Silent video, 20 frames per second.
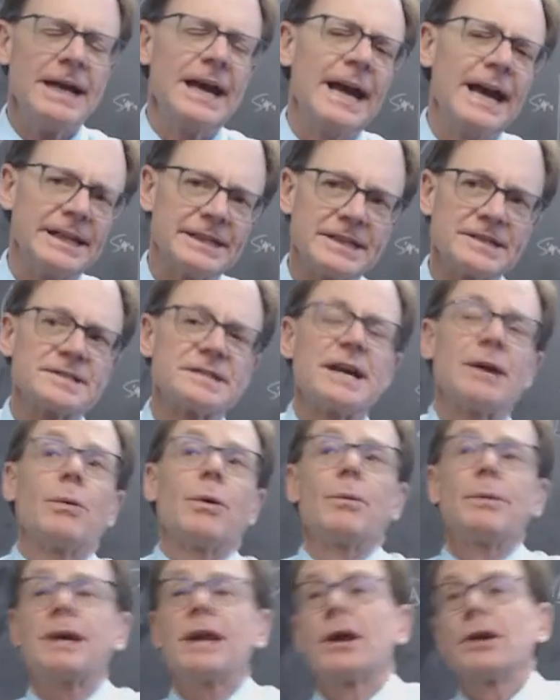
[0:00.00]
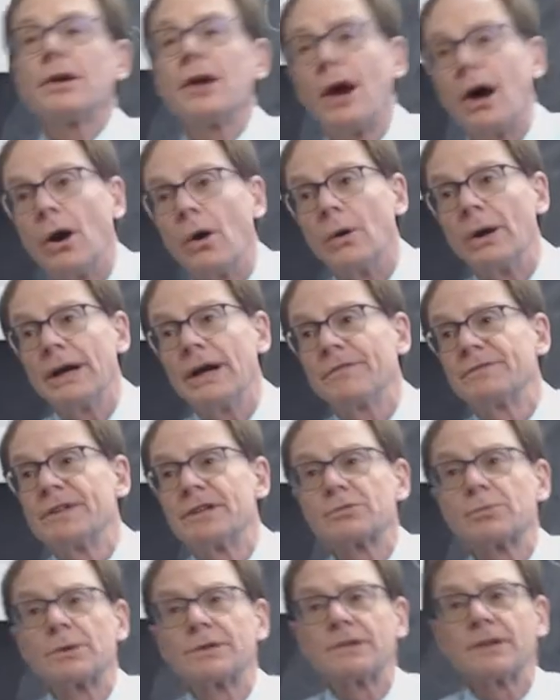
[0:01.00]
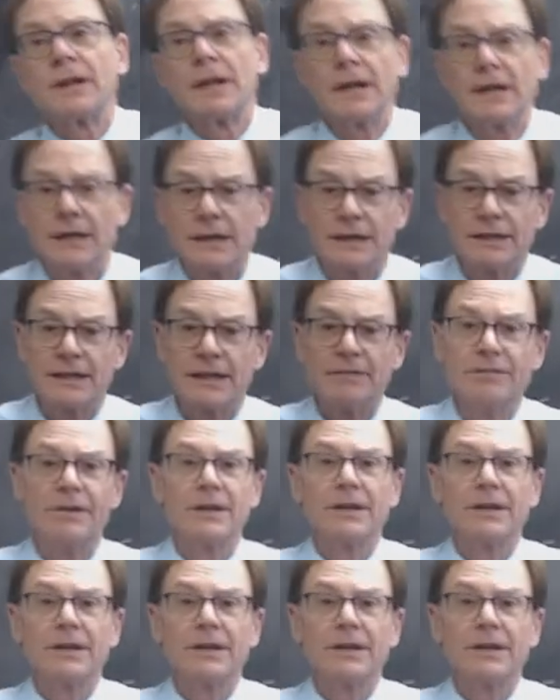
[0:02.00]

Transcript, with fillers: And to say, well, we don't know if this was a, an